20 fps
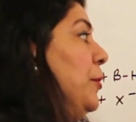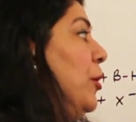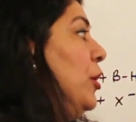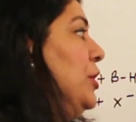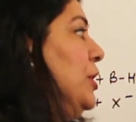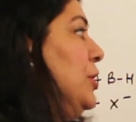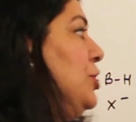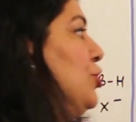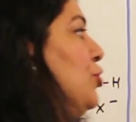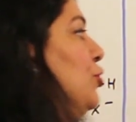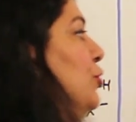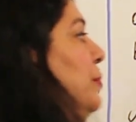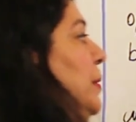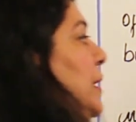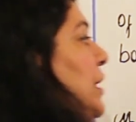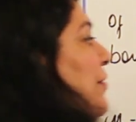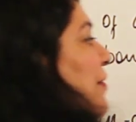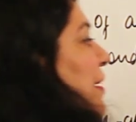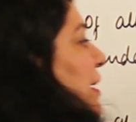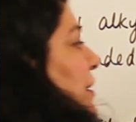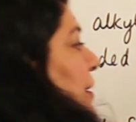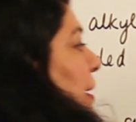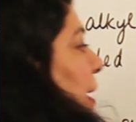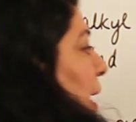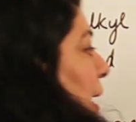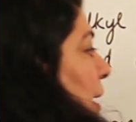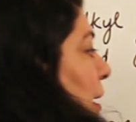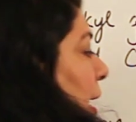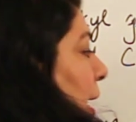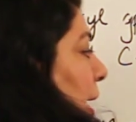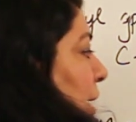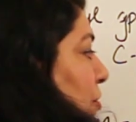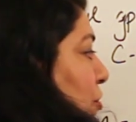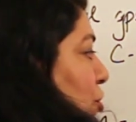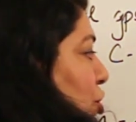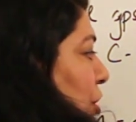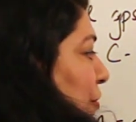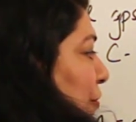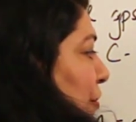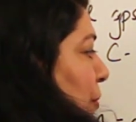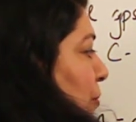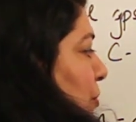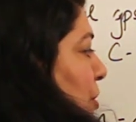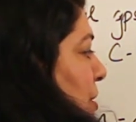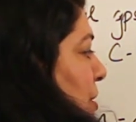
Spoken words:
product could be where the hydrogen from